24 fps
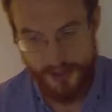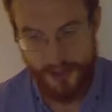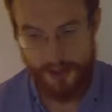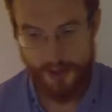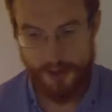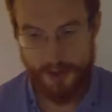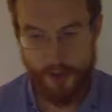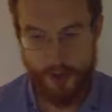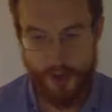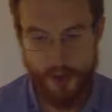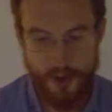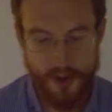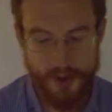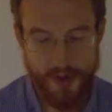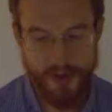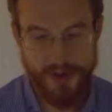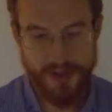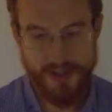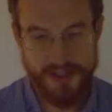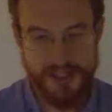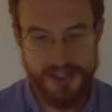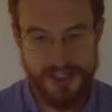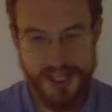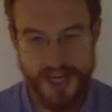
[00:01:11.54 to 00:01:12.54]
a long
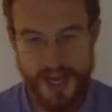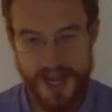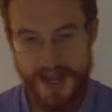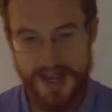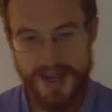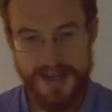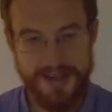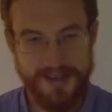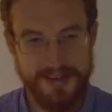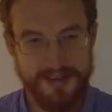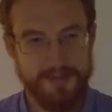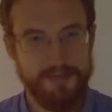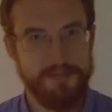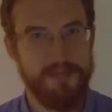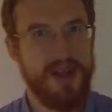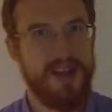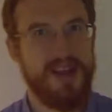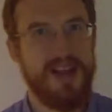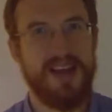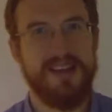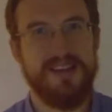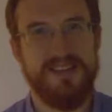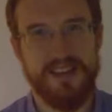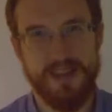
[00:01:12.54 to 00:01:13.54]
chain,
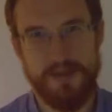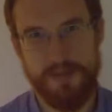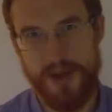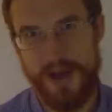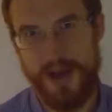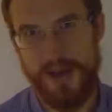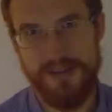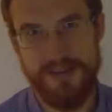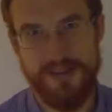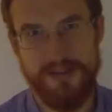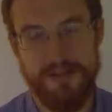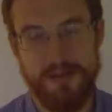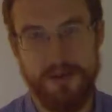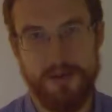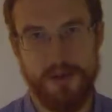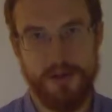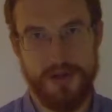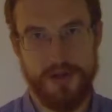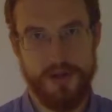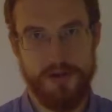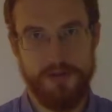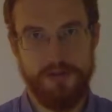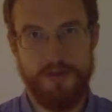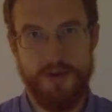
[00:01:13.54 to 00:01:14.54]
elastic bands if you will,
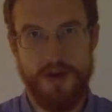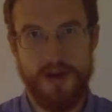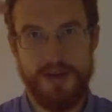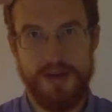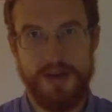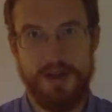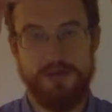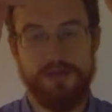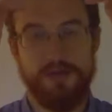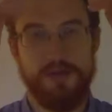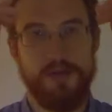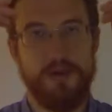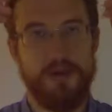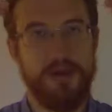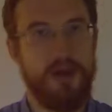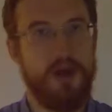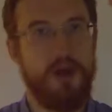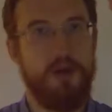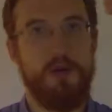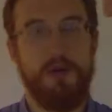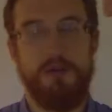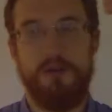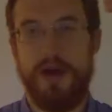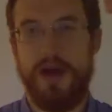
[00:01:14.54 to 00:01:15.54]
going right down from the
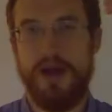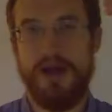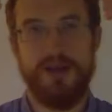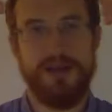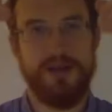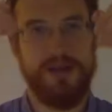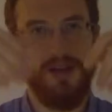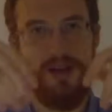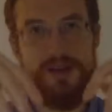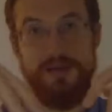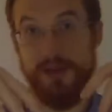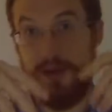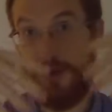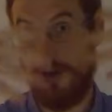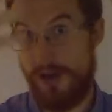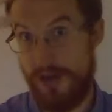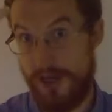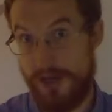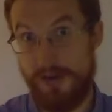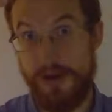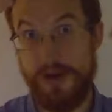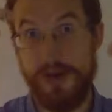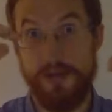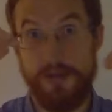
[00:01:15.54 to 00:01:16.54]
lower back, even
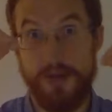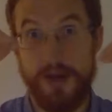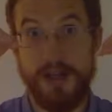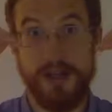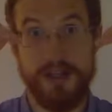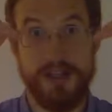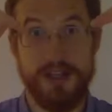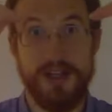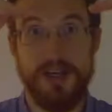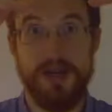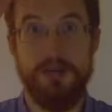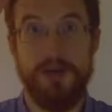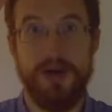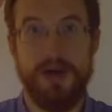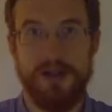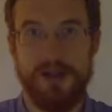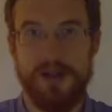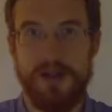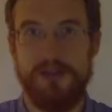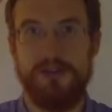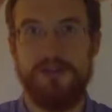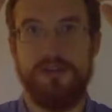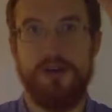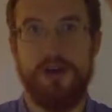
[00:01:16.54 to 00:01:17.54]
higher up actually, but
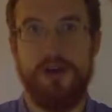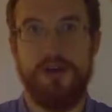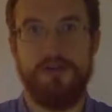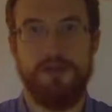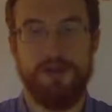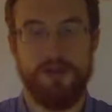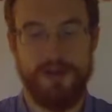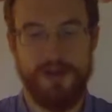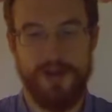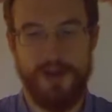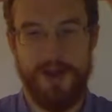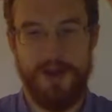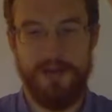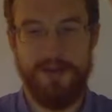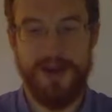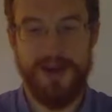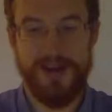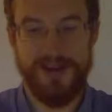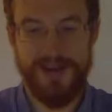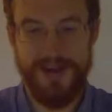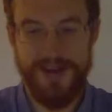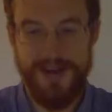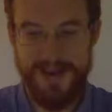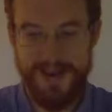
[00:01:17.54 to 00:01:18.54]
let's start from the lower
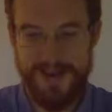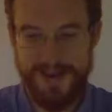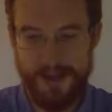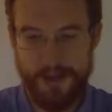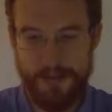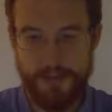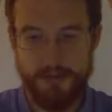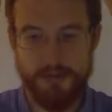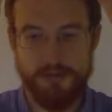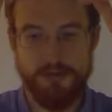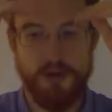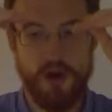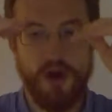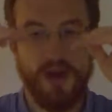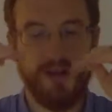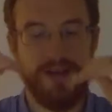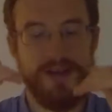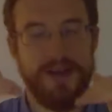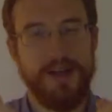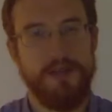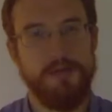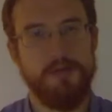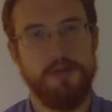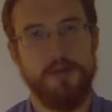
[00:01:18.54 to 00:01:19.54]
back coming right
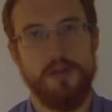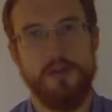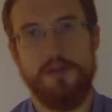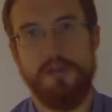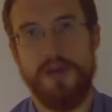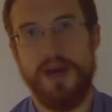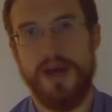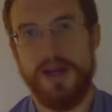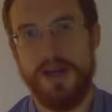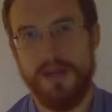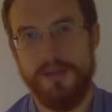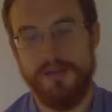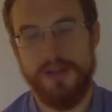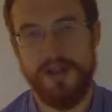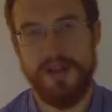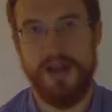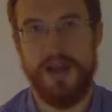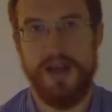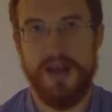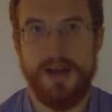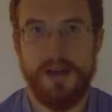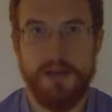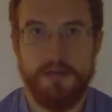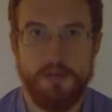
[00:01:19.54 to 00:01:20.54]
down through the back of the
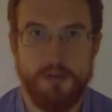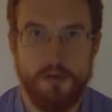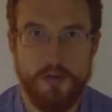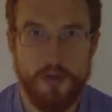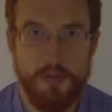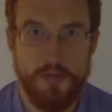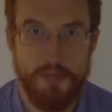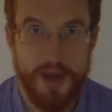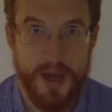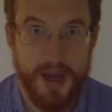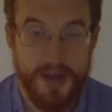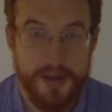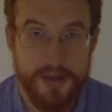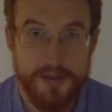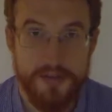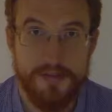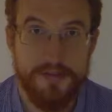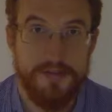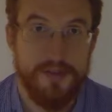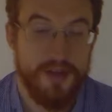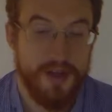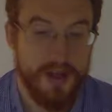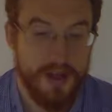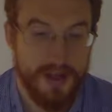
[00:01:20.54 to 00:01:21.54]
leg, through the back
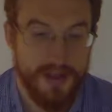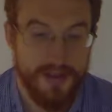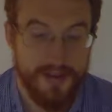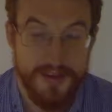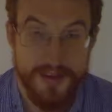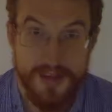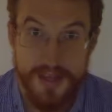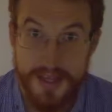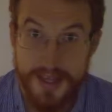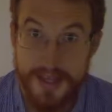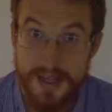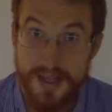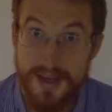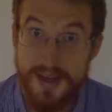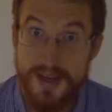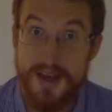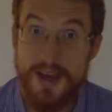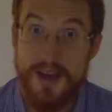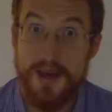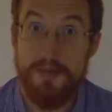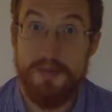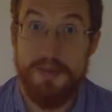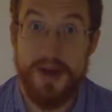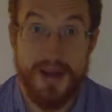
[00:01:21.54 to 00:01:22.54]
of uh, the knee,
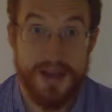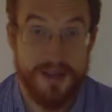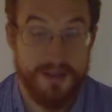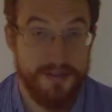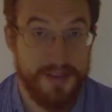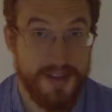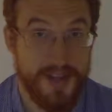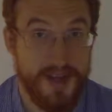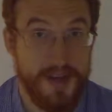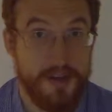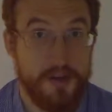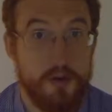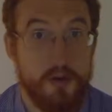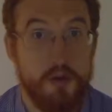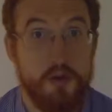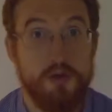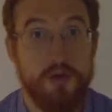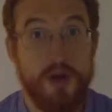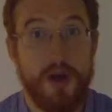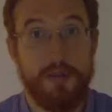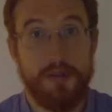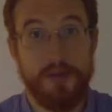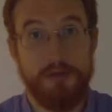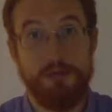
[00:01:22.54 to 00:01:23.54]
back of the ankle,
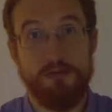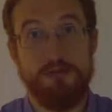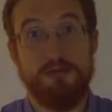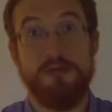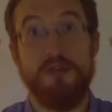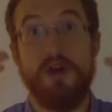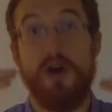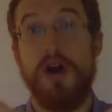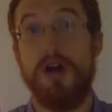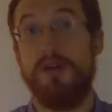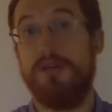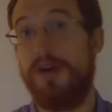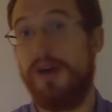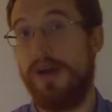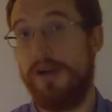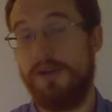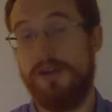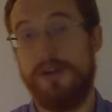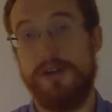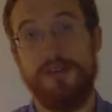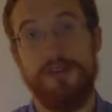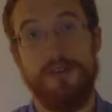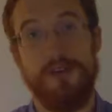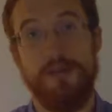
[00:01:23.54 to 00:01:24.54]
wrapping right round
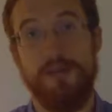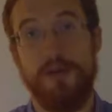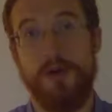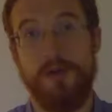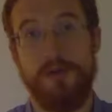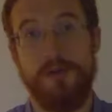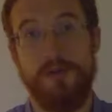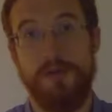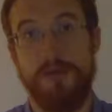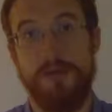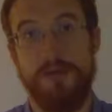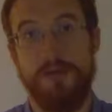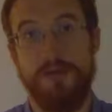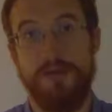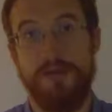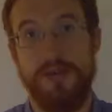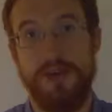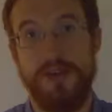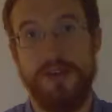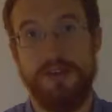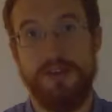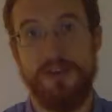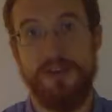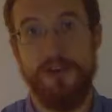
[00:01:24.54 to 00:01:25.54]
onto the bottom of the
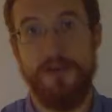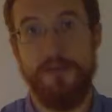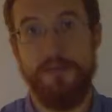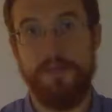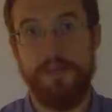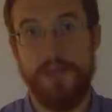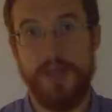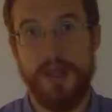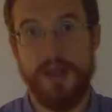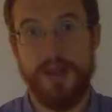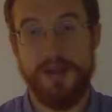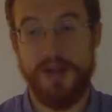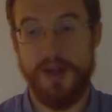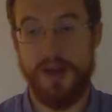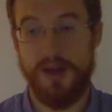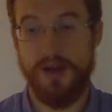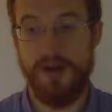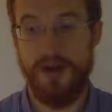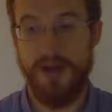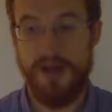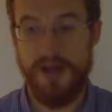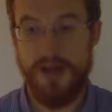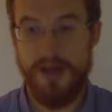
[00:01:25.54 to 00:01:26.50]
feet. Now,